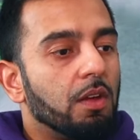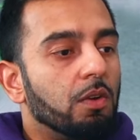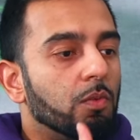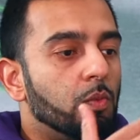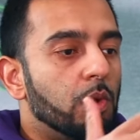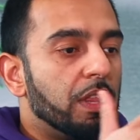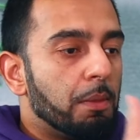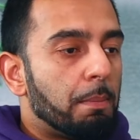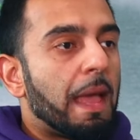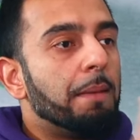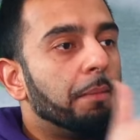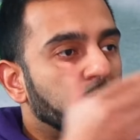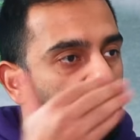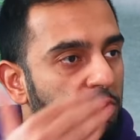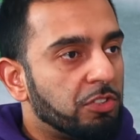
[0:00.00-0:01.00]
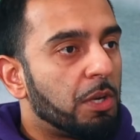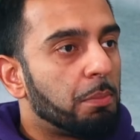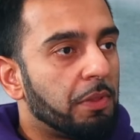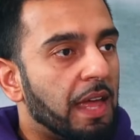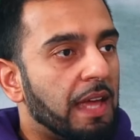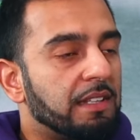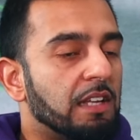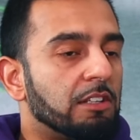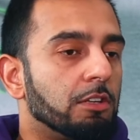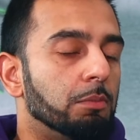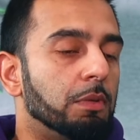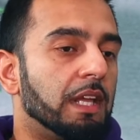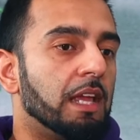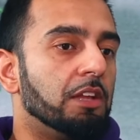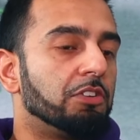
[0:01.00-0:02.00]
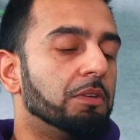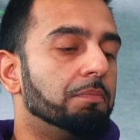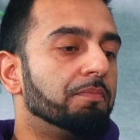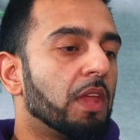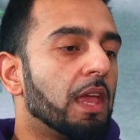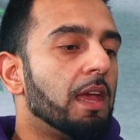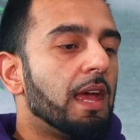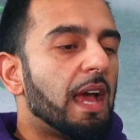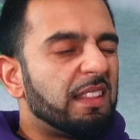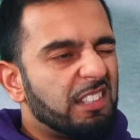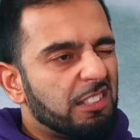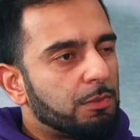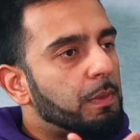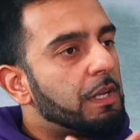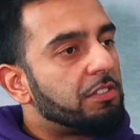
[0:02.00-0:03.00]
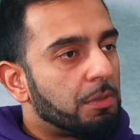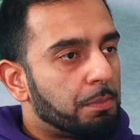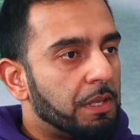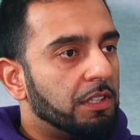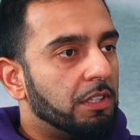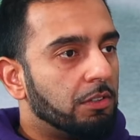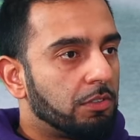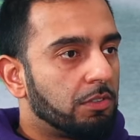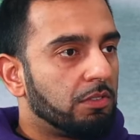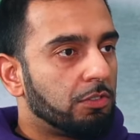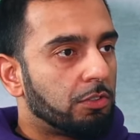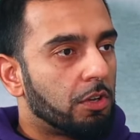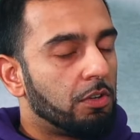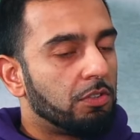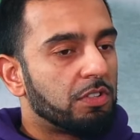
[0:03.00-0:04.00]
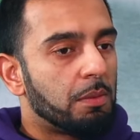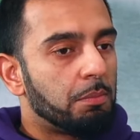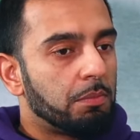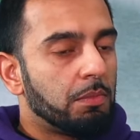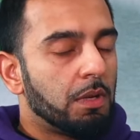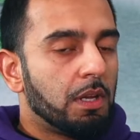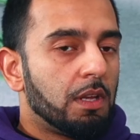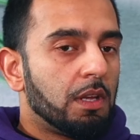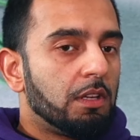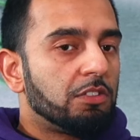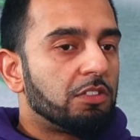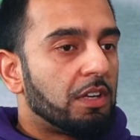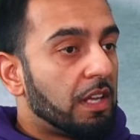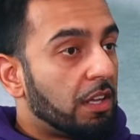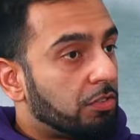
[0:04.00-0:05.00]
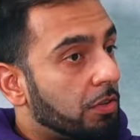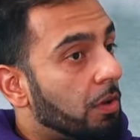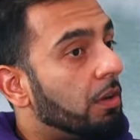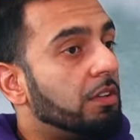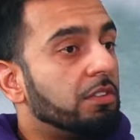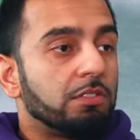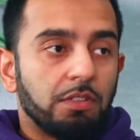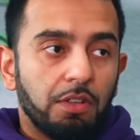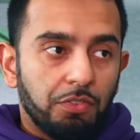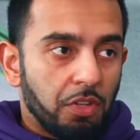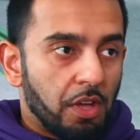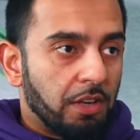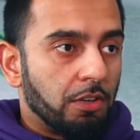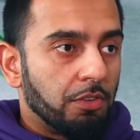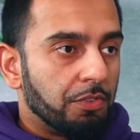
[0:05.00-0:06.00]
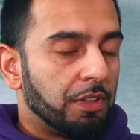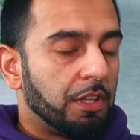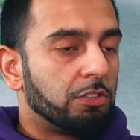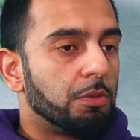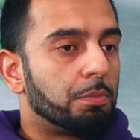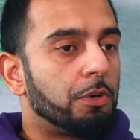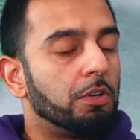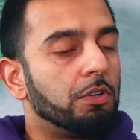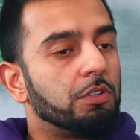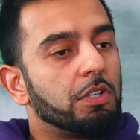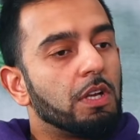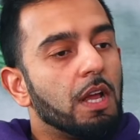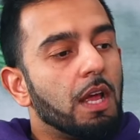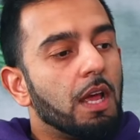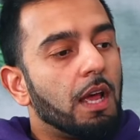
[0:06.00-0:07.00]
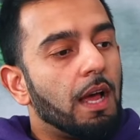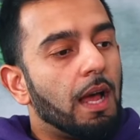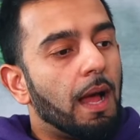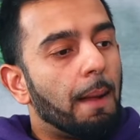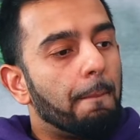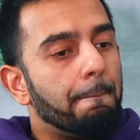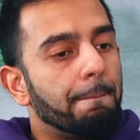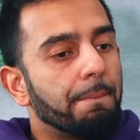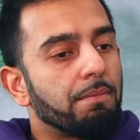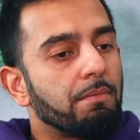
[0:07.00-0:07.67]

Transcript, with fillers: with a payment on top of that debt obligation. And this splits opinions. So, mm-hmm. some Sharia scholars have signed off on this approach. Um,